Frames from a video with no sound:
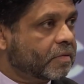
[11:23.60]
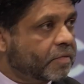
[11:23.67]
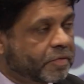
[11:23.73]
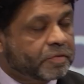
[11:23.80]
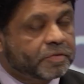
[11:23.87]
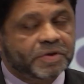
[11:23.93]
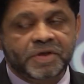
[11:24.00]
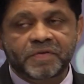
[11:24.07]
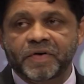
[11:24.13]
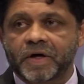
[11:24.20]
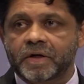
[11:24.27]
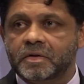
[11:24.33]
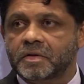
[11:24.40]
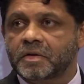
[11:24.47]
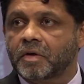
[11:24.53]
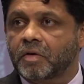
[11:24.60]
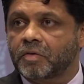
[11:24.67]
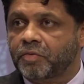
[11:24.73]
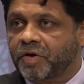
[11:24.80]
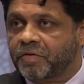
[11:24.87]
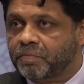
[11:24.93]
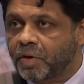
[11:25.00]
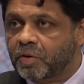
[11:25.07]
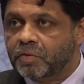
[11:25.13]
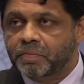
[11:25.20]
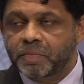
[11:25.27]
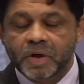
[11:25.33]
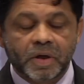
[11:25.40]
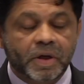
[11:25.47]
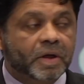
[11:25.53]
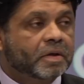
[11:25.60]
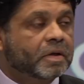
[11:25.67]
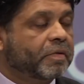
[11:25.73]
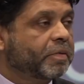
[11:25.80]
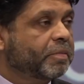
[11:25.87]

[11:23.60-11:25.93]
Through TVET, you know, we have boat building in the